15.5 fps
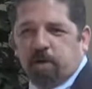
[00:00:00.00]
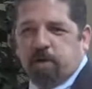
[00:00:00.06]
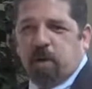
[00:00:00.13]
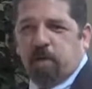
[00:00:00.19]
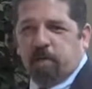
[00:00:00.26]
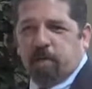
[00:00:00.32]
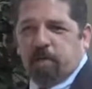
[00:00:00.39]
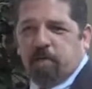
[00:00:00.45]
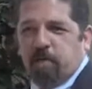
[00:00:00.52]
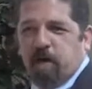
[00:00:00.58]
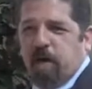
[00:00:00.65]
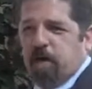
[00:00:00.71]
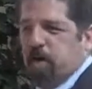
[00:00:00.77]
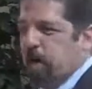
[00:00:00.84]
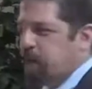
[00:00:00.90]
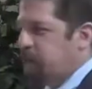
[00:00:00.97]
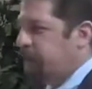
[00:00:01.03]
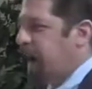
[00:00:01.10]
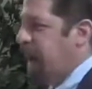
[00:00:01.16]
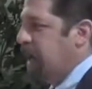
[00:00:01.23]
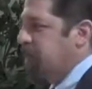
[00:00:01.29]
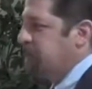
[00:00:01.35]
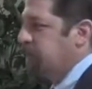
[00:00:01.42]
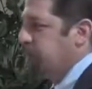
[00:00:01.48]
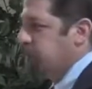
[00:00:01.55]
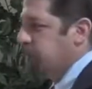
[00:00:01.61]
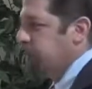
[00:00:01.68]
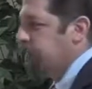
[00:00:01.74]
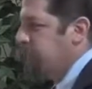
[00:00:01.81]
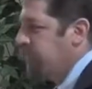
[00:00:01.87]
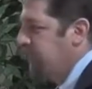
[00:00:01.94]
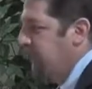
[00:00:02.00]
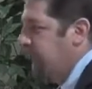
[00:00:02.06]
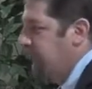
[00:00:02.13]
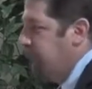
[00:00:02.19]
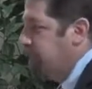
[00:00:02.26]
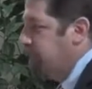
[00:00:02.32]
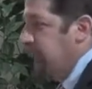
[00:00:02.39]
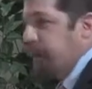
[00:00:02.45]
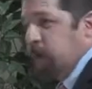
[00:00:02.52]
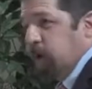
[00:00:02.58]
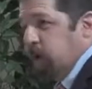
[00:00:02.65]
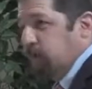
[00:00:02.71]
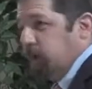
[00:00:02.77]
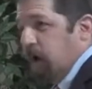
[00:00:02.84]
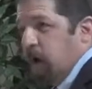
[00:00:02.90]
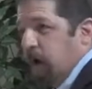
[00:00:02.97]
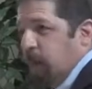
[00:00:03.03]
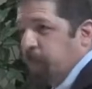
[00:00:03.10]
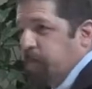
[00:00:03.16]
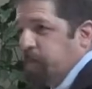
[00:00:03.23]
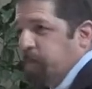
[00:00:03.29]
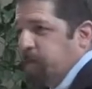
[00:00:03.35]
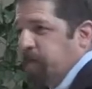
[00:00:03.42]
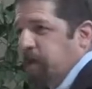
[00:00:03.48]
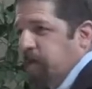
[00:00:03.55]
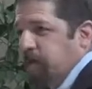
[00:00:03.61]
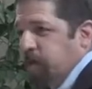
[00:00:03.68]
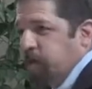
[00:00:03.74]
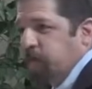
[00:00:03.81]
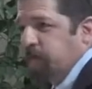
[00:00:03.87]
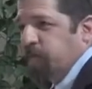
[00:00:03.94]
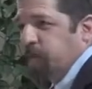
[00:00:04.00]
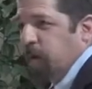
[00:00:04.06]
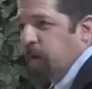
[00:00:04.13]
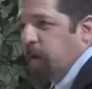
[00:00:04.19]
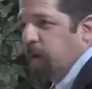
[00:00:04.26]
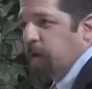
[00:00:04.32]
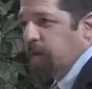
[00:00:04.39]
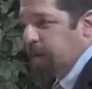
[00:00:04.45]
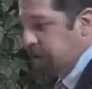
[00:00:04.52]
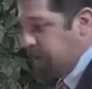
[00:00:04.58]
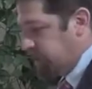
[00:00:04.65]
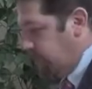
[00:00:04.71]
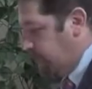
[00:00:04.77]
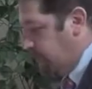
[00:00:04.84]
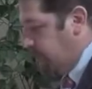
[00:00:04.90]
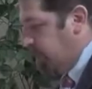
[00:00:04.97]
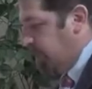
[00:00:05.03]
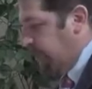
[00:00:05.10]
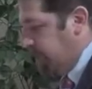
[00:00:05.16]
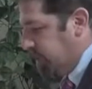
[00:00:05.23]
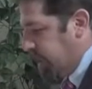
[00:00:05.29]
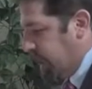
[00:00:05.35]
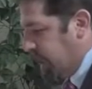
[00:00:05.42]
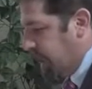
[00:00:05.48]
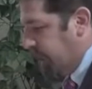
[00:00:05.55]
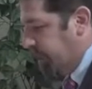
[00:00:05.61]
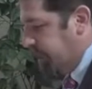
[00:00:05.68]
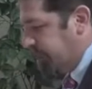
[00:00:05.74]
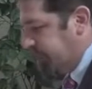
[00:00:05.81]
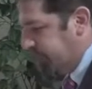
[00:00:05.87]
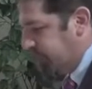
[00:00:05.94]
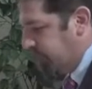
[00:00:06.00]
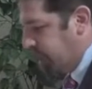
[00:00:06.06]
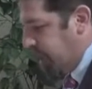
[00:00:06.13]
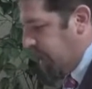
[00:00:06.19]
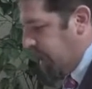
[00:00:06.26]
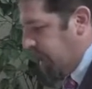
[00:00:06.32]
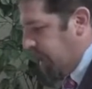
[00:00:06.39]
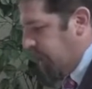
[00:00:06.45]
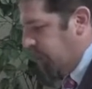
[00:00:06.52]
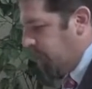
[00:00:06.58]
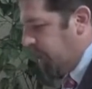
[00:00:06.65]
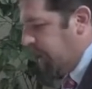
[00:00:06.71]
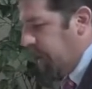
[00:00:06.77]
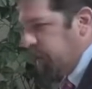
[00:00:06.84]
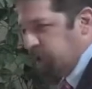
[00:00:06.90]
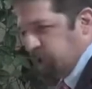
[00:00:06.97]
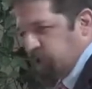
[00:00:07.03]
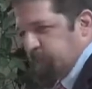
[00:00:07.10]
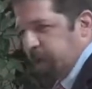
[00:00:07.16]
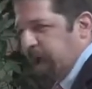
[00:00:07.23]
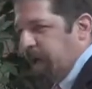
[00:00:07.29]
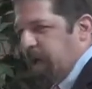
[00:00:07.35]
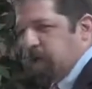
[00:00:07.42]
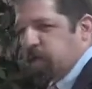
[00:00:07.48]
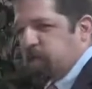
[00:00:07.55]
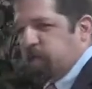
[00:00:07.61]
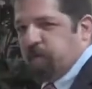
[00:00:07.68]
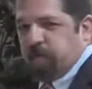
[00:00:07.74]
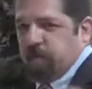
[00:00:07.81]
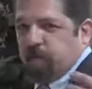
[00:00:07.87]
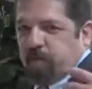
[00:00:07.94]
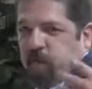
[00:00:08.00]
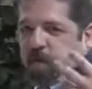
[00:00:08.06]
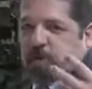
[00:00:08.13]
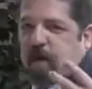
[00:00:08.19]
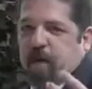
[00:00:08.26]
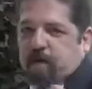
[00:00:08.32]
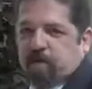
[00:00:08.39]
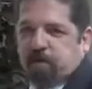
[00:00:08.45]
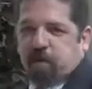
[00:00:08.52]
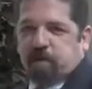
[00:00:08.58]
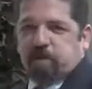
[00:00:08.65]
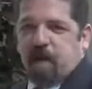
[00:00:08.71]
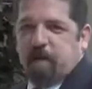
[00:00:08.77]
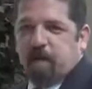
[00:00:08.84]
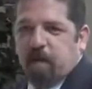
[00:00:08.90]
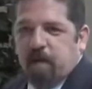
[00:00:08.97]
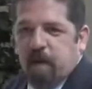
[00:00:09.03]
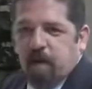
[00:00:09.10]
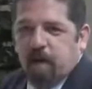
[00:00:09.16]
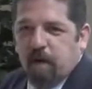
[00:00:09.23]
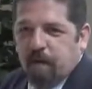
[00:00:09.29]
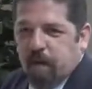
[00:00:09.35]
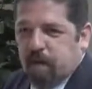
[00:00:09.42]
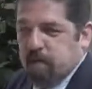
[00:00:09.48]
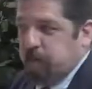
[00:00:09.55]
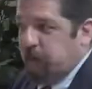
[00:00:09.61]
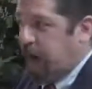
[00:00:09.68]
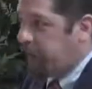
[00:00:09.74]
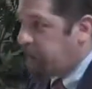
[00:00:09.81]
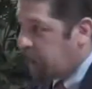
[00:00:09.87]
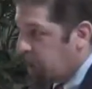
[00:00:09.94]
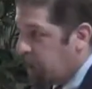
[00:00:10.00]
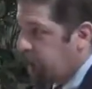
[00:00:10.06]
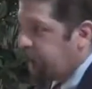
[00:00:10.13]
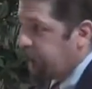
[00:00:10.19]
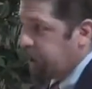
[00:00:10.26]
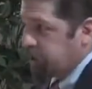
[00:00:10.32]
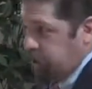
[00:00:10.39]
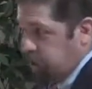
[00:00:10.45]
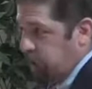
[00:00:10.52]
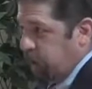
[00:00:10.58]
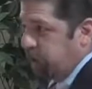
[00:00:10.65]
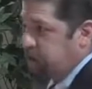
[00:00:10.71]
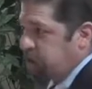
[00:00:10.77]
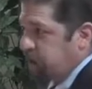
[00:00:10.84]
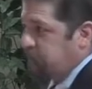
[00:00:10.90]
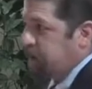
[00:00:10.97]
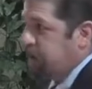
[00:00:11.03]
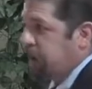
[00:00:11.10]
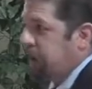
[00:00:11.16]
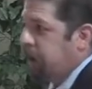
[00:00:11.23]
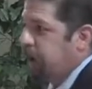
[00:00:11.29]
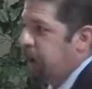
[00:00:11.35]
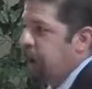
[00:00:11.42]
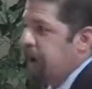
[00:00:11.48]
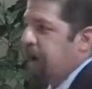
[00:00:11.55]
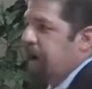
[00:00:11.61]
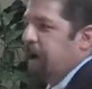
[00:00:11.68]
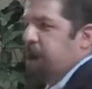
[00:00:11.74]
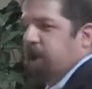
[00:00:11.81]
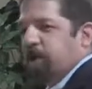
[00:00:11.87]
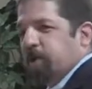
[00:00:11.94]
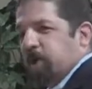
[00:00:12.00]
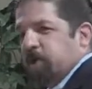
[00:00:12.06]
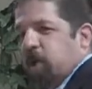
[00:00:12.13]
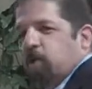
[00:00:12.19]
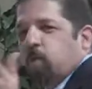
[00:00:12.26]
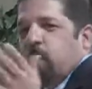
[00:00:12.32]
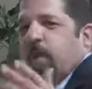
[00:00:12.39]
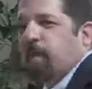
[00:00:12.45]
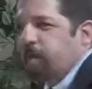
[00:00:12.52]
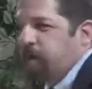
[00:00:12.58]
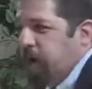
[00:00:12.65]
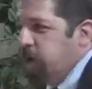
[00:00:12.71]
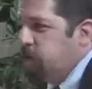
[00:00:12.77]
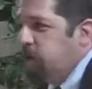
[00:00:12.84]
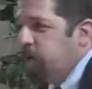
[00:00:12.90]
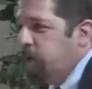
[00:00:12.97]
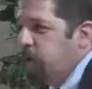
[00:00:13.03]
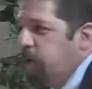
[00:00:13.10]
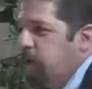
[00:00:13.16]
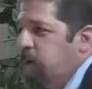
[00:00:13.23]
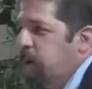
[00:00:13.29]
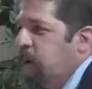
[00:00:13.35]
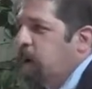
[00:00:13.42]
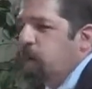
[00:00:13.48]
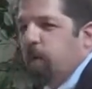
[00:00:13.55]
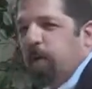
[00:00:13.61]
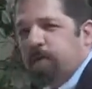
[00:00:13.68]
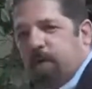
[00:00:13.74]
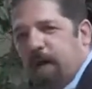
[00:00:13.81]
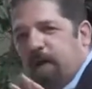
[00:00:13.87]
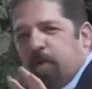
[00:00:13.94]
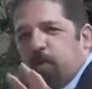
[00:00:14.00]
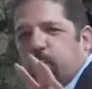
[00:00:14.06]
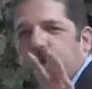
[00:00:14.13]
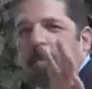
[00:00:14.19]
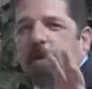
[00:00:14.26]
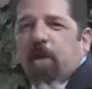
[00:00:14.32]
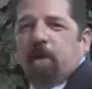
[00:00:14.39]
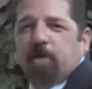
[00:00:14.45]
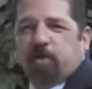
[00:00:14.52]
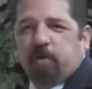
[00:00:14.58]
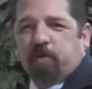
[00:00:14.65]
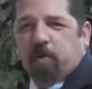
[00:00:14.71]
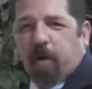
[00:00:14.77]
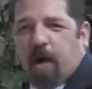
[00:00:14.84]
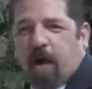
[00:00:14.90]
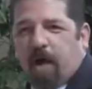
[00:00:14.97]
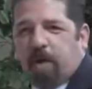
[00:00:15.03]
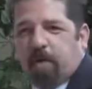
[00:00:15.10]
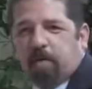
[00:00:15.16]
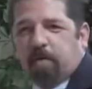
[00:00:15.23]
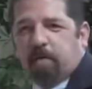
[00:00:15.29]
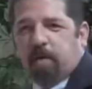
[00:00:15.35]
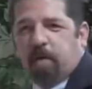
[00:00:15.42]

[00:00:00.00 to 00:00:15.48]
service, right, during the Passover. Maybe you've all seen this before or heard this, but when he was explaining it to me for the first time, it's the first time I'm hearing this. But I'm hearing it as a Christian. And he says, here's one of the things we do. We take 3 meals of bread